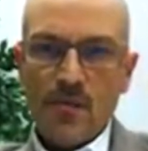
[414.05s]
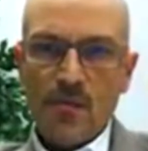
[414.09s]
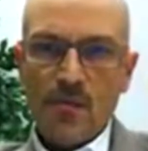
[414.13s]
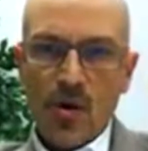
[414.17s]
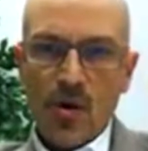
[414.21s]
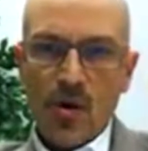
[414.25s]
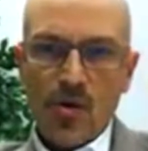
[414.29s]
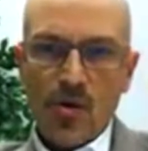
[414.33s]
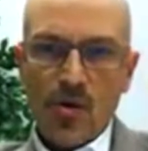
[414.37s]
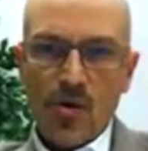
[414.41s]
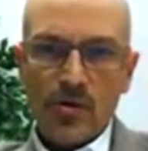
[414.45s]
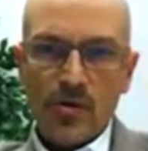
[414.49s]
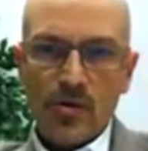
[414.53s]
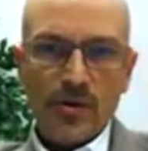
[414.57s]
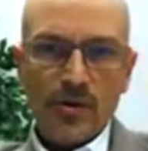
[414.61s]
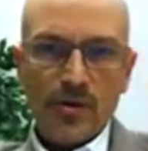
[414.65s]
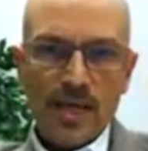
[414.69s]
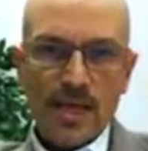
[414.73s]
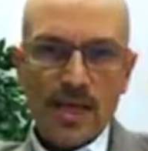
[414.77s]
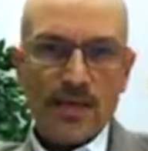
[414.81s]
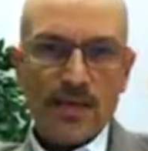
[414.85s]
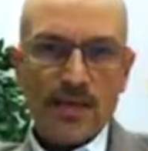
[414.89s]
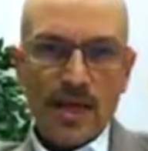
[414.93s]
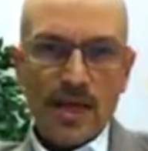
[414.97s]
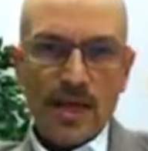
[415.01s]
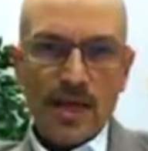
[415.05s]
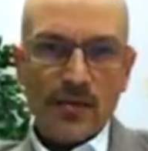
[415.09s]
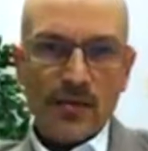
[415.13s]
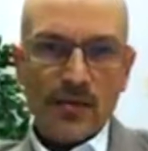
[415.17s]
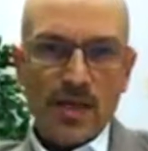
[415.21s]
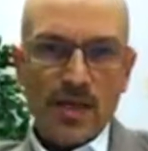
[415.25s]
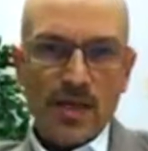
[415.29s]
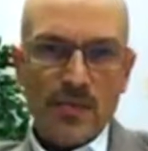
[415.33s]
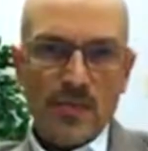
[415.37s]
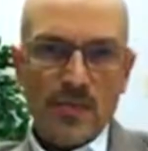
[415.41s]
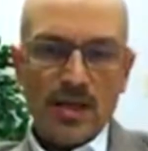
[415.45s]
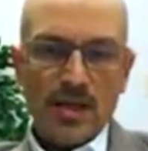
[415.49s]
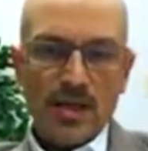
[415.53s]
More recent
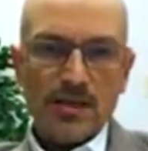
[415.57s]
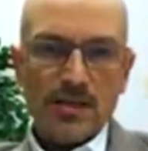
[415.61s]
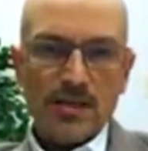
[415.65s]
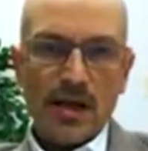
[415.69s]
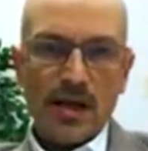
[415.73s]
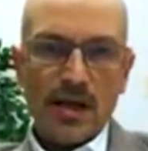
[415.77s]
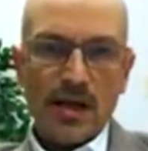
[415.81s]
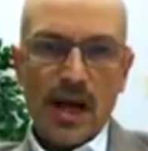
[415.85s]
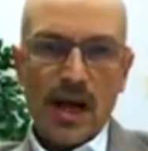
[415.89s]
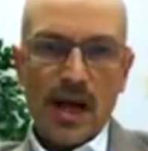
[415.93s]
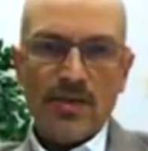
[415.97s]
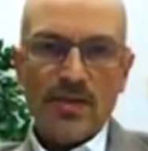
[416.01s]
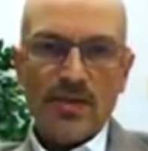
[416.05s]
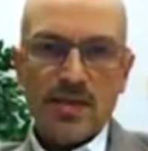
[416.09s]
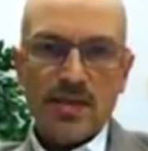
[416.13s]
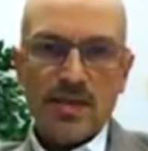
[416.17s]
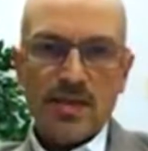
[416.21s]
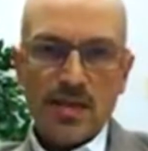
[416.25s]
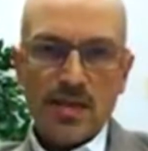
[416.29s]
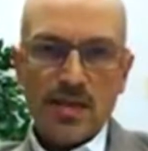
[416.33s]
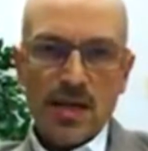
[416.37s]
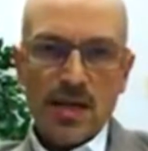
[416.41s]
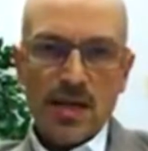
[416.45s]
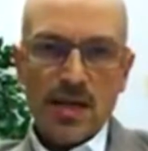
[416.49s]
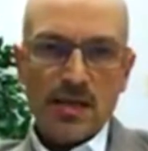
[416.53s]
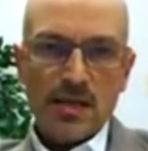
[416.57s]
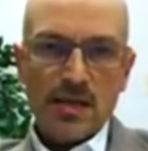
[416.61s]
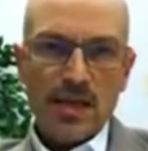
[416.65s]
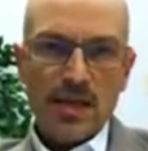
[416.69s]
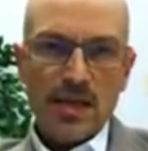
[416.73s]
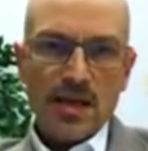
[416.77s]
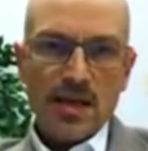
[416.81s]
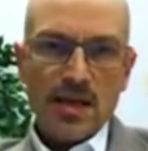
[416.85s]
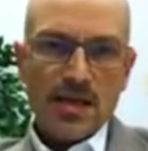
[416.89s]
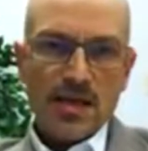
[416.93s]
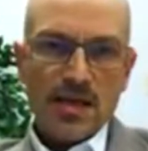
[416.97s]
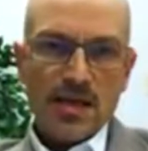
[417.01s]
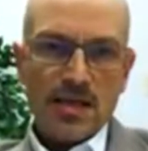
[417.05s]
agreements have
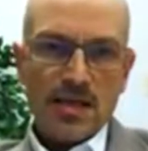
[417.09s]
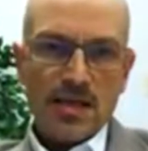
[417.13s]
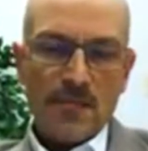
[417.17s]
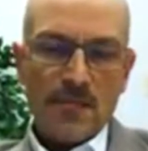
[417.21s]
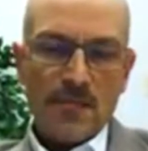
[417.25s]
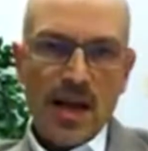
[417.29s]
seen